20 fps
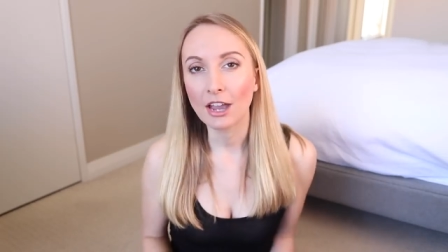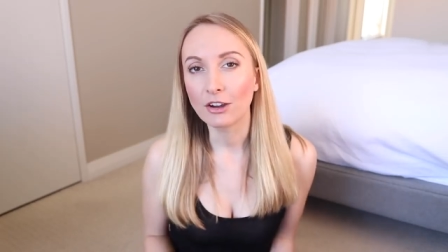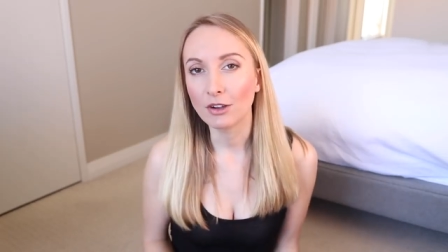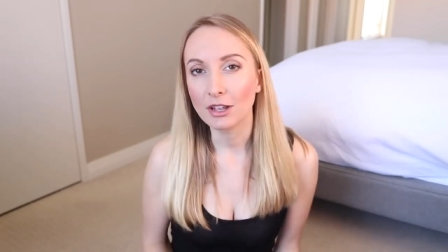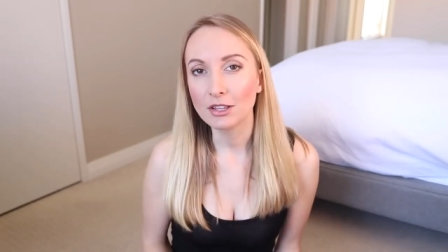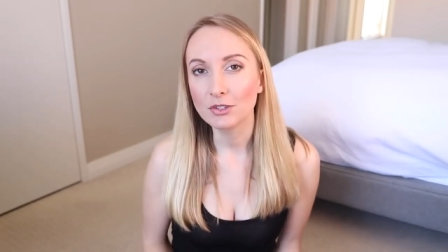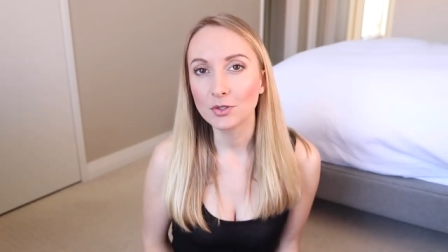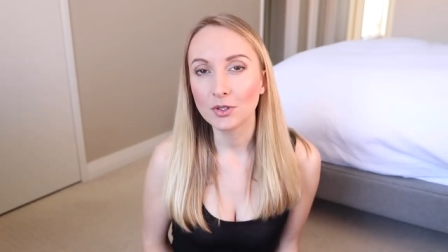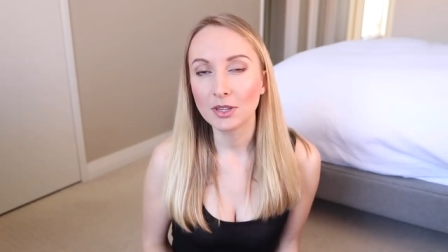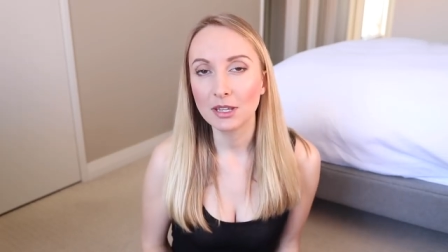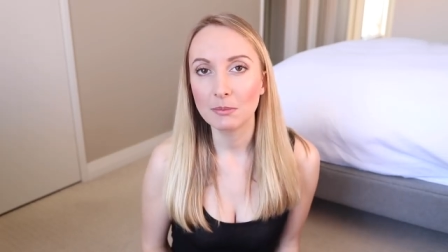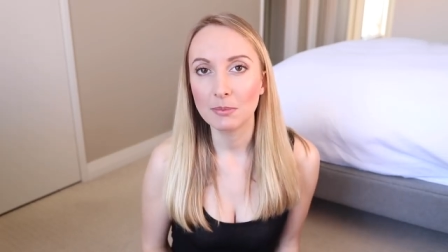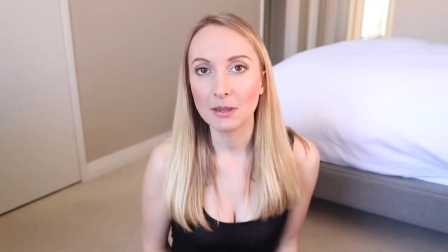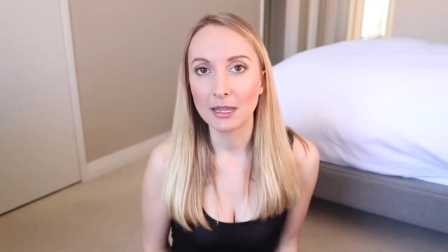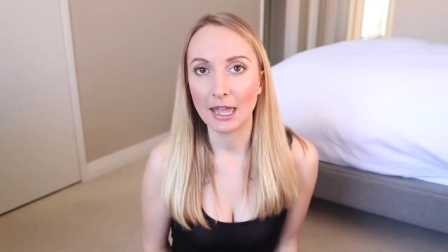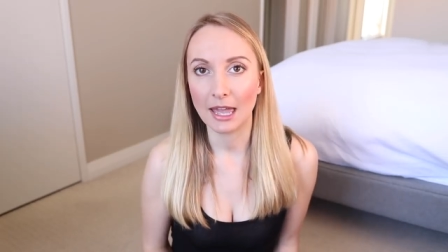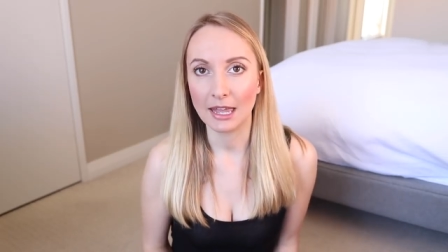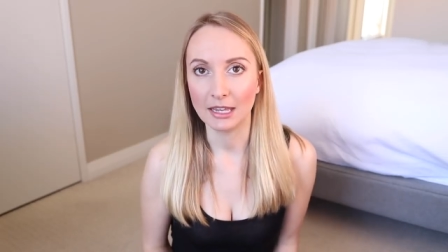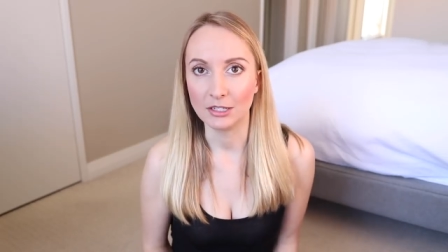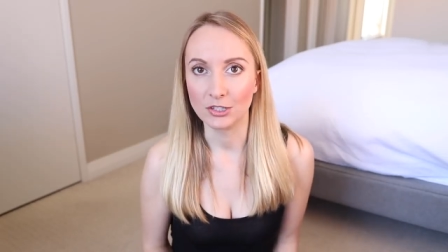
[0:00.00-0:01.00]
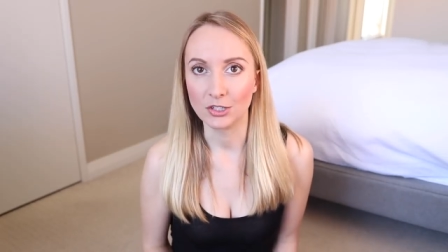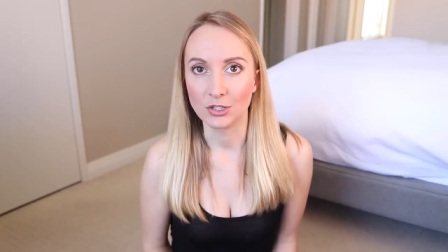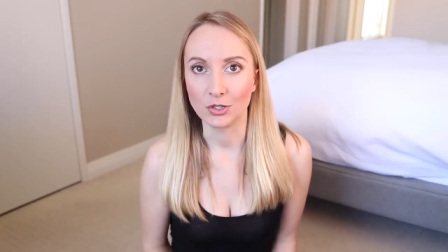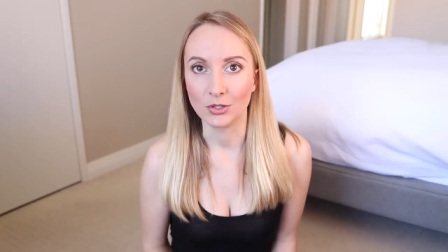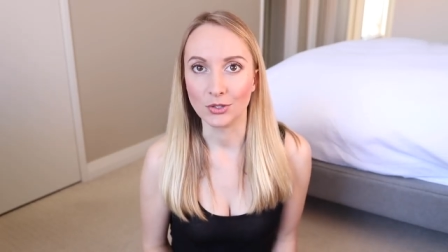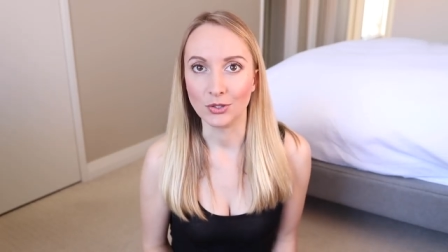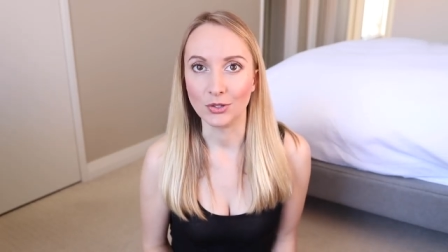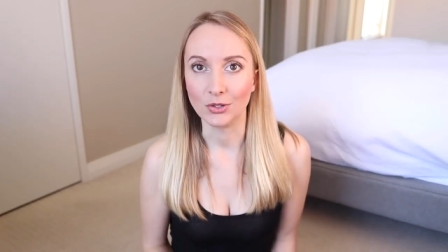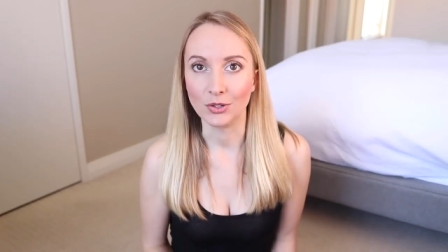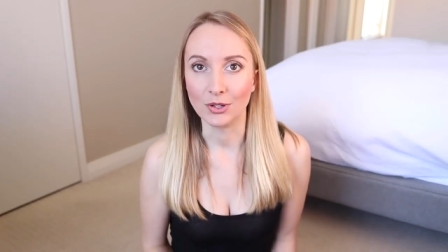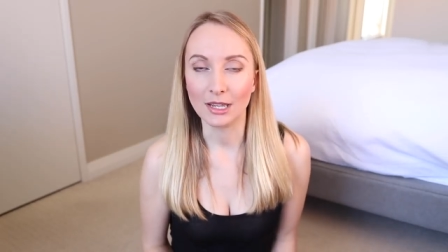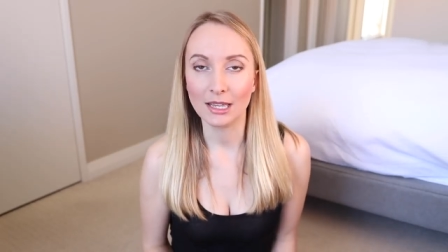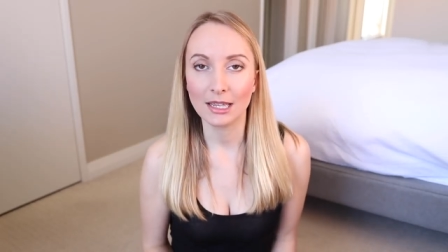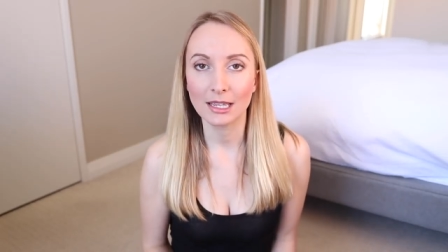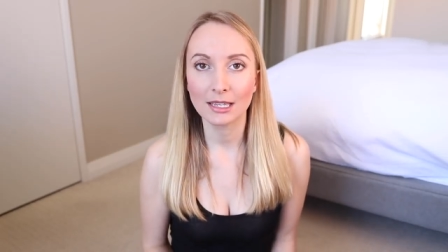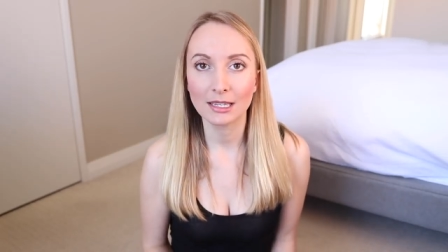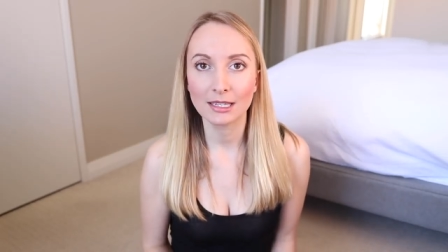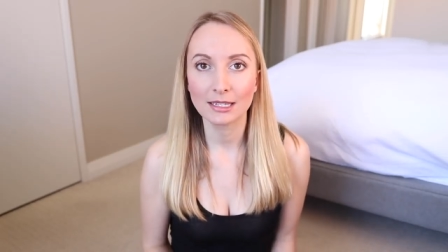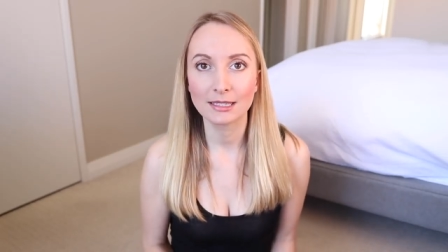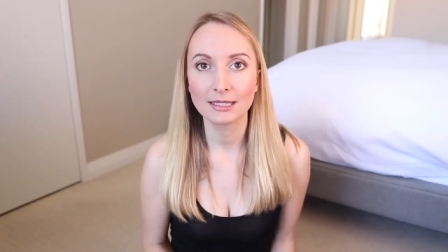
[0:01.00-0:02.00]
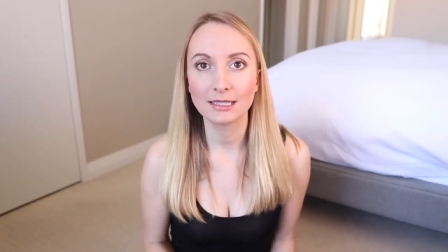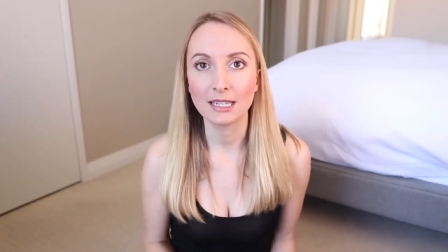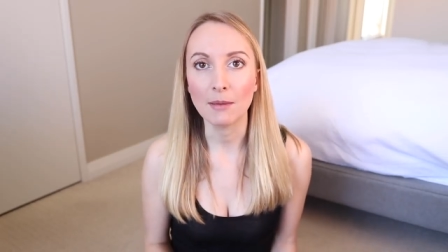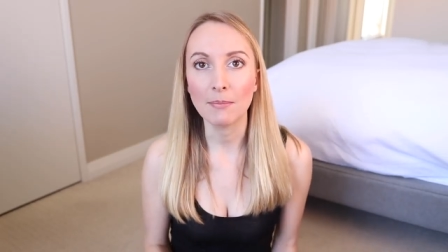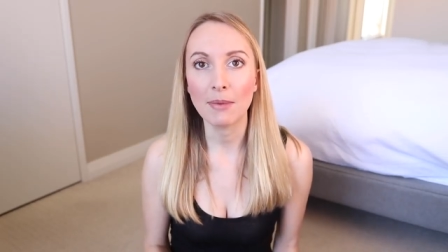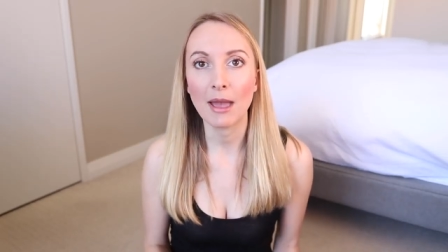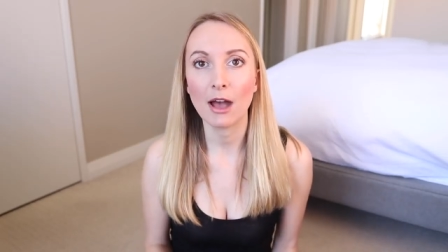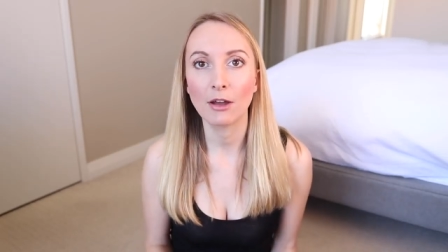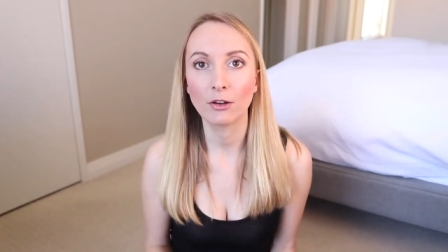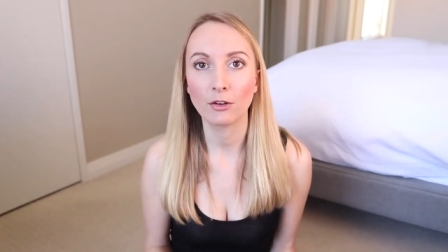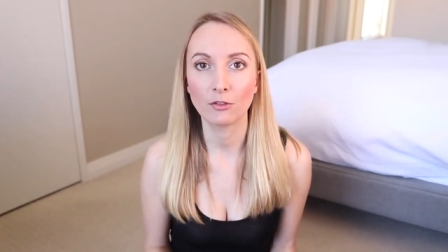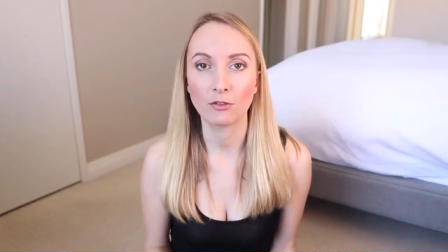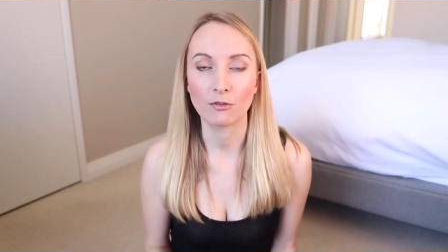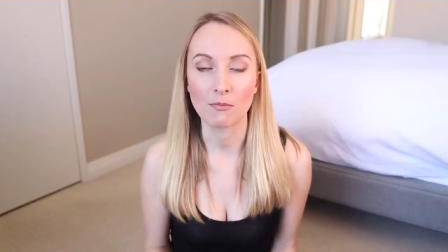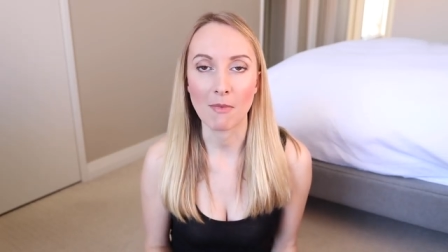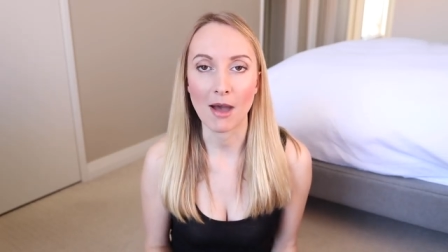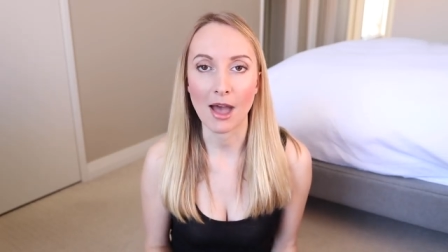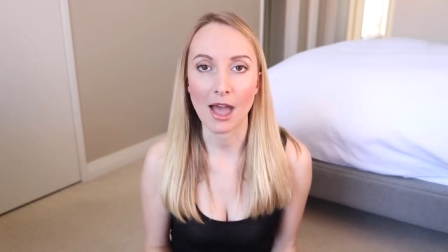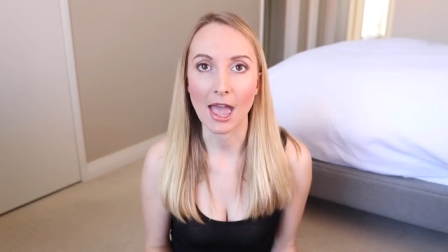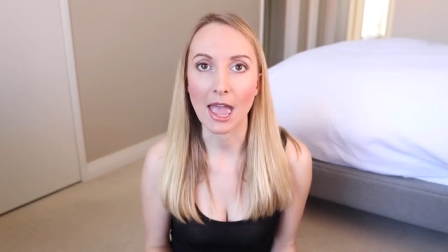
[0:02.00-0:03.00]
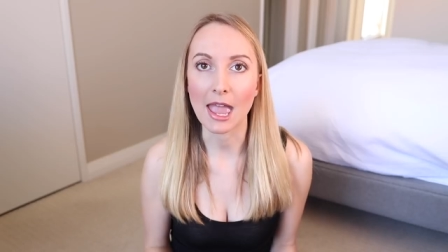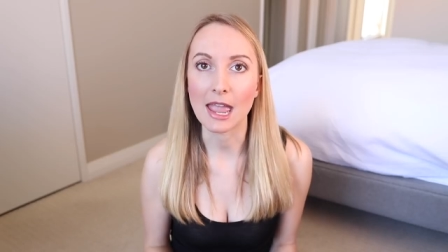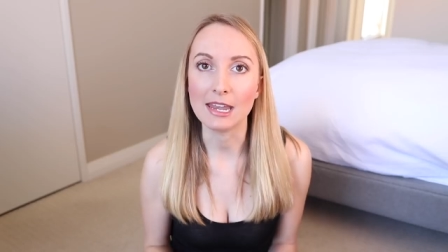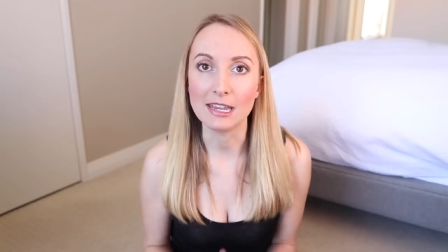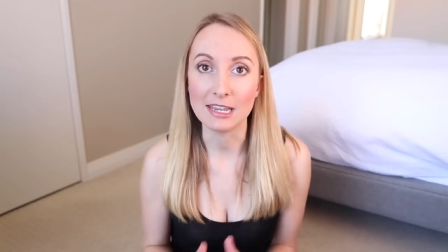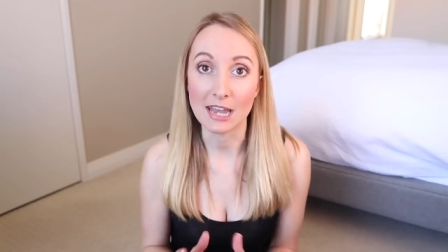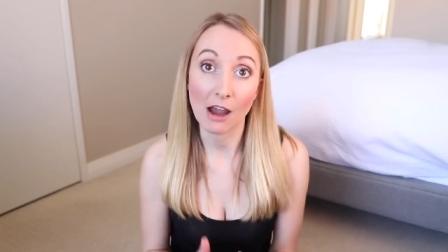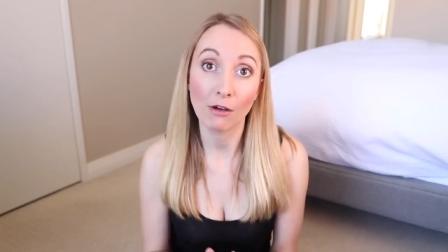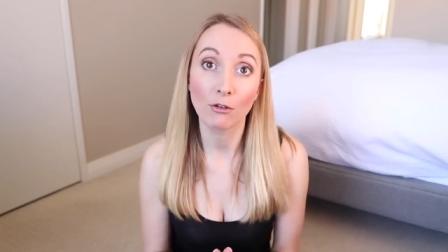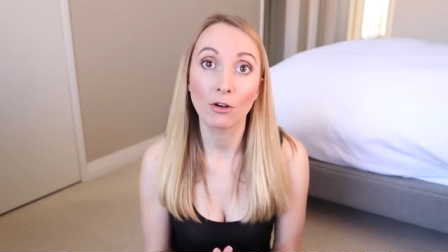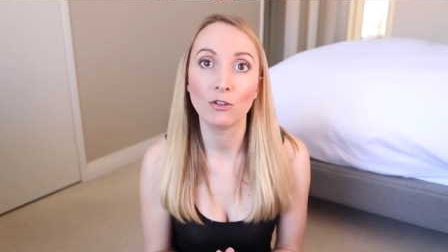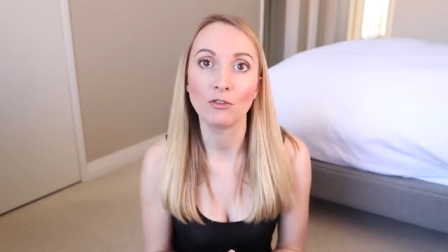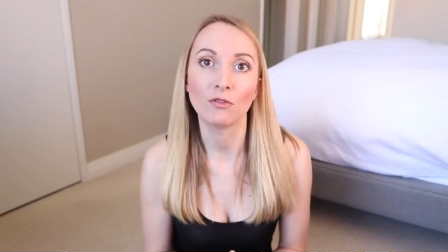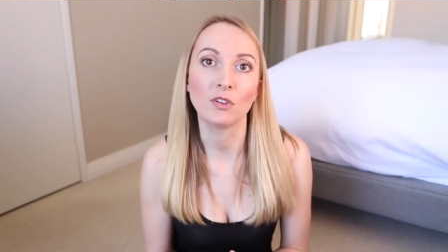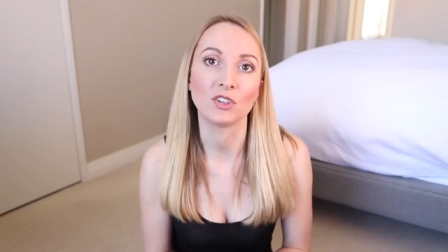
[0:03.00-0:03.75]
I gradually began to step out of my narrow